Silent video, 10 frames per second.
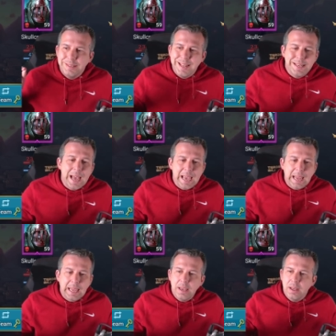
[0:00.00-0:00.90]

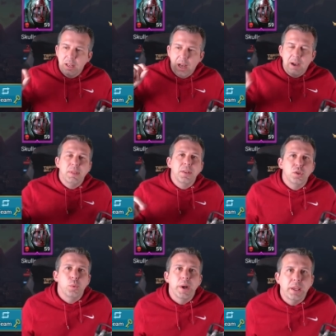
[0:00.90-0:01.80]
Today, I've
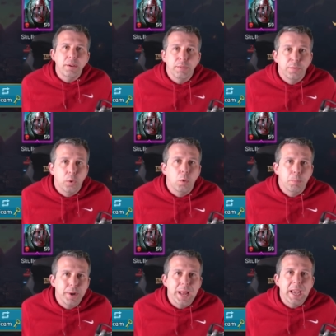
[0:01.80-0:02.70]
done
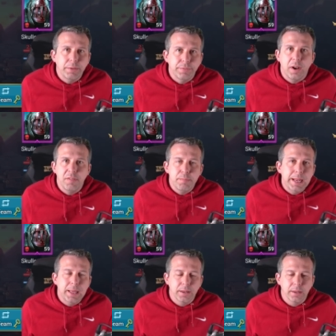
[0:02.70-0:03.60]
24.85
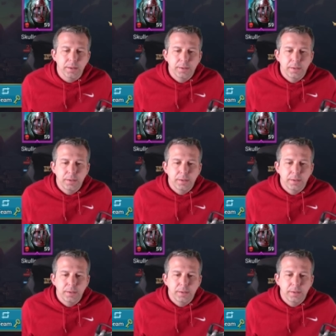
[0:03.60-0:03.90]
million.